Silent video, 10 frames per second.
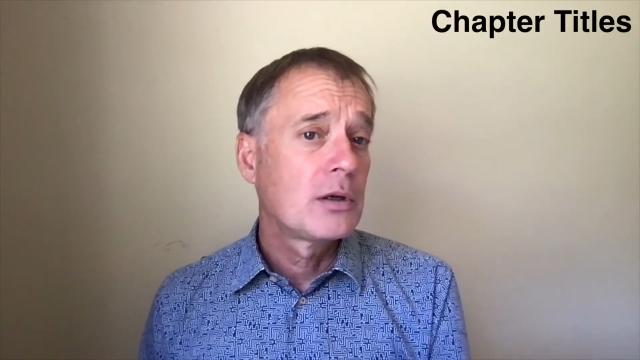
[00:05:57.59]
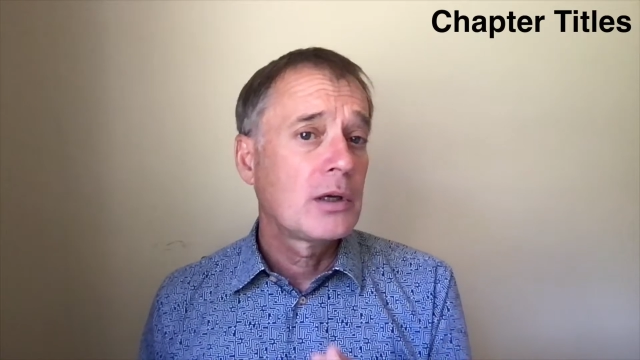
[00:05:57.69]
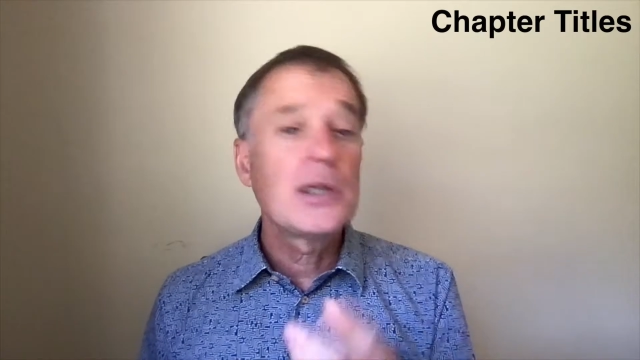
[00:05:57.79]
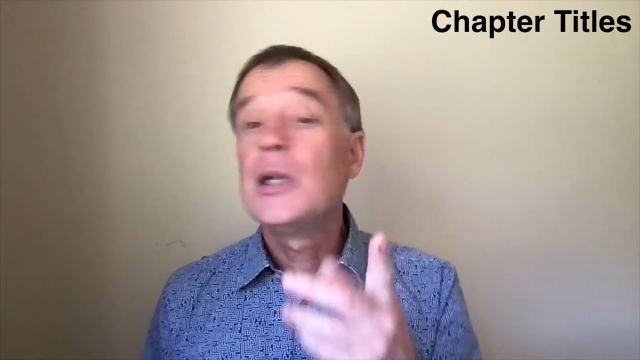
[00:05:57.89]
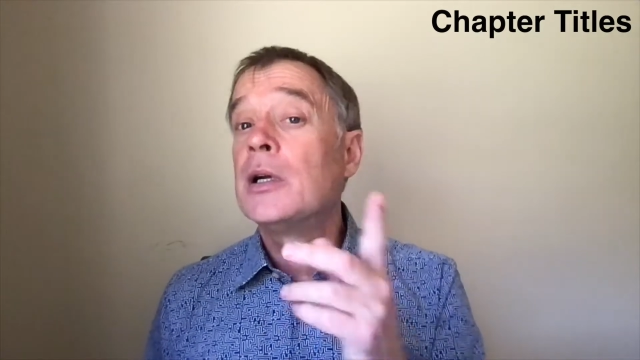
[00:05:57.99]

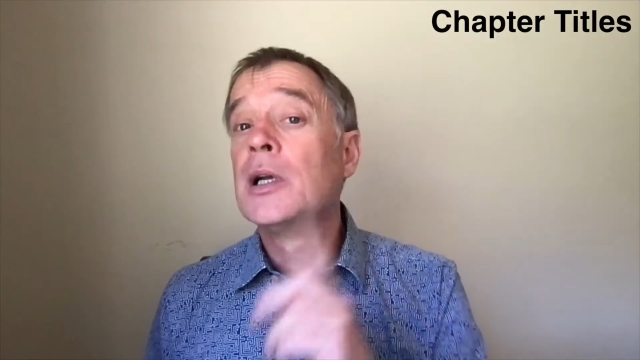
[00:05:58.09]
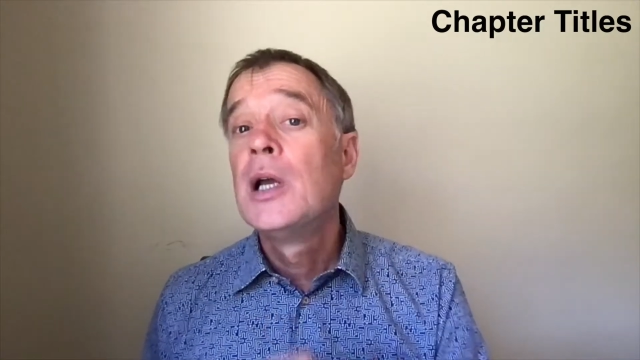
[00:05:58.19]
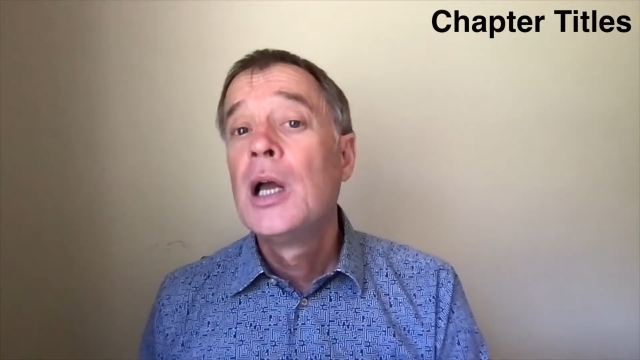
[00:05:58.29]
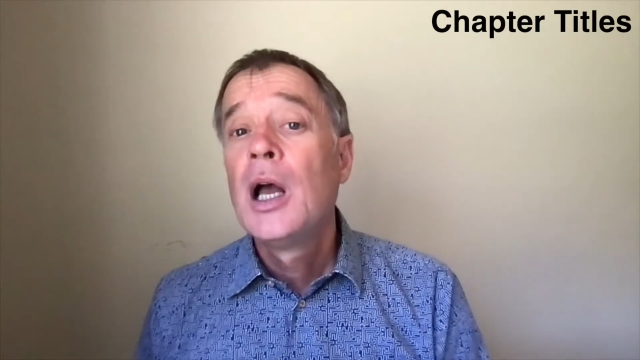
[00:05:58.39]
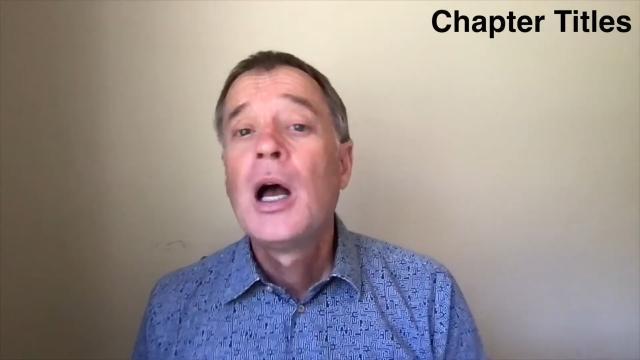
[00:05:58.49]
And here,
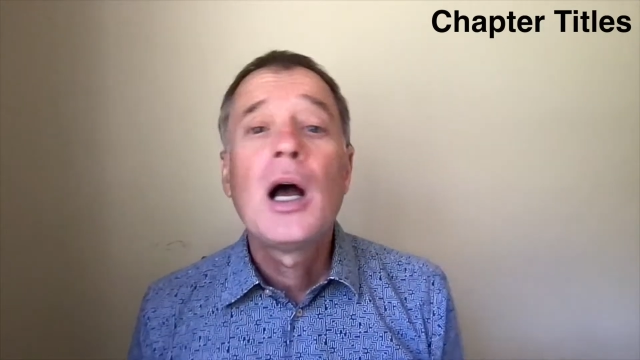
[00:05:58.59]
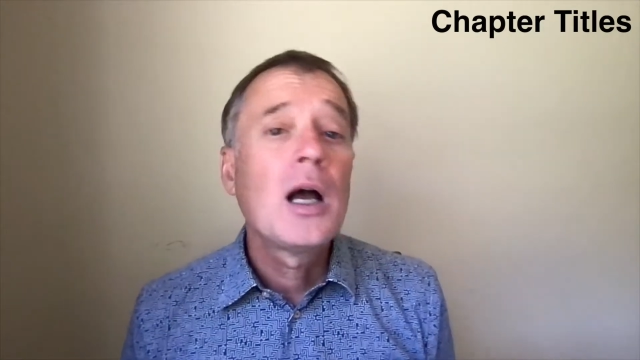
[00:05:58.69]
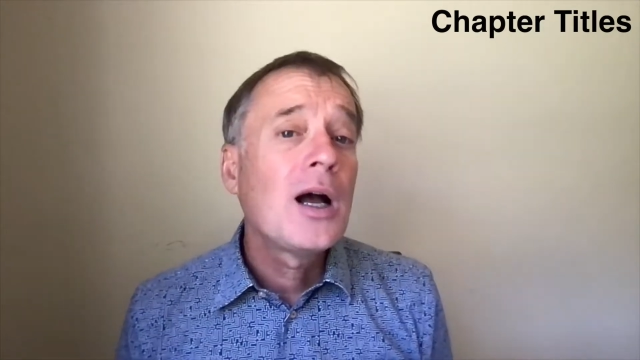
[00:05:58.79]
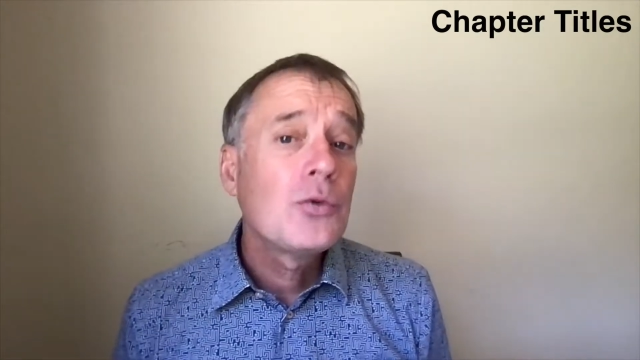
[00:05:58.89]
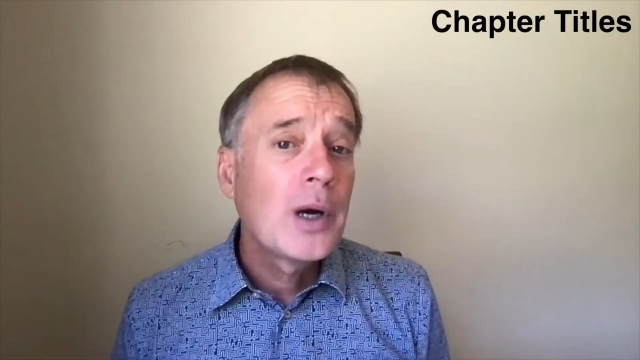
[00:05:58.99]

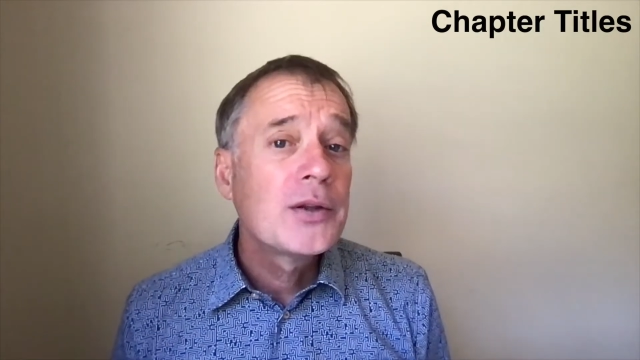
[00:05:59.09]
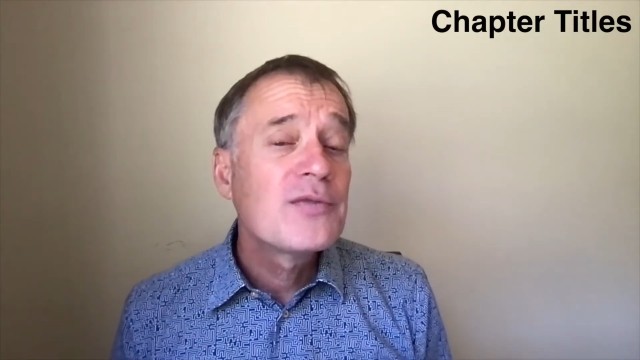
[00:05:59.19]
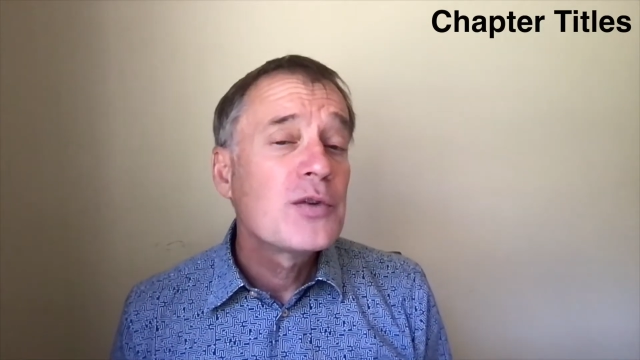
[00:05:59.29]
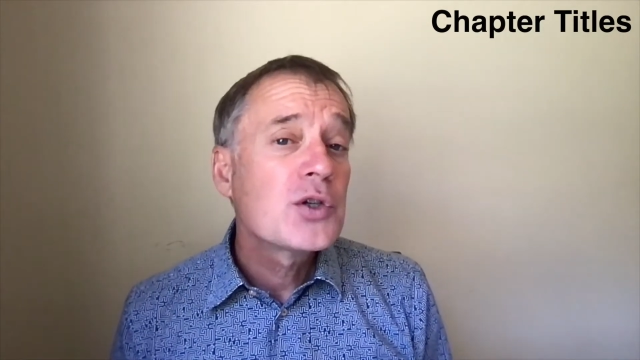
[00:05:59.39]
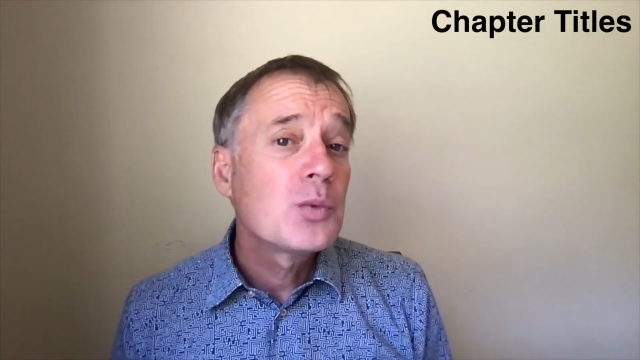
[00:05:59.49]
I'll write the
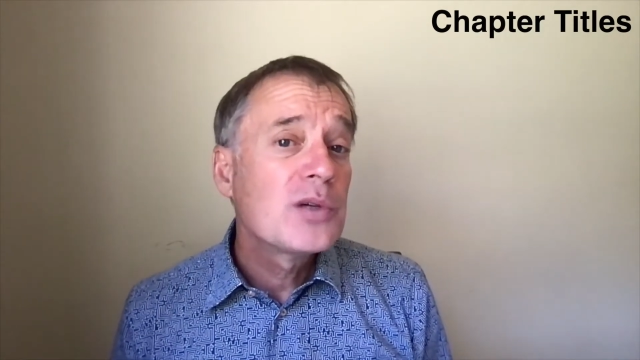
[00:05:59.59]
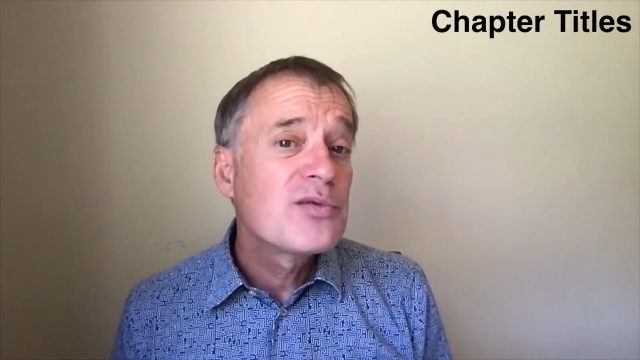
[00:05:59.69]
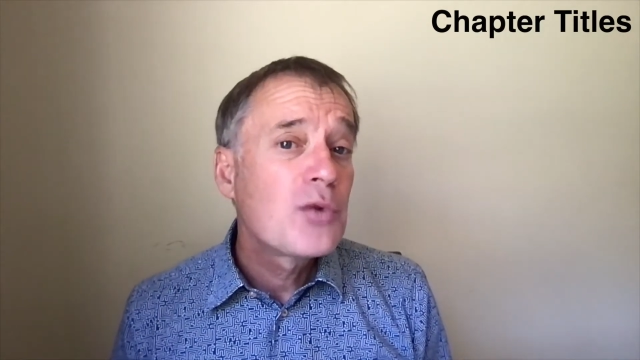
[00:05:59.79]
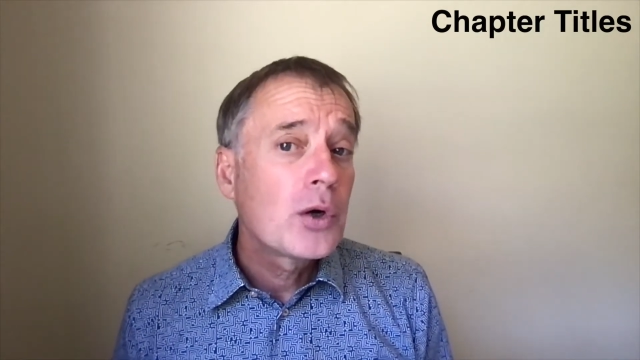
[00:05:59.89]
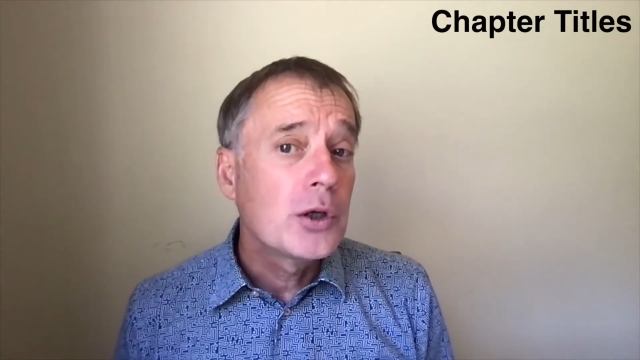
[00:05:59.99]
first one for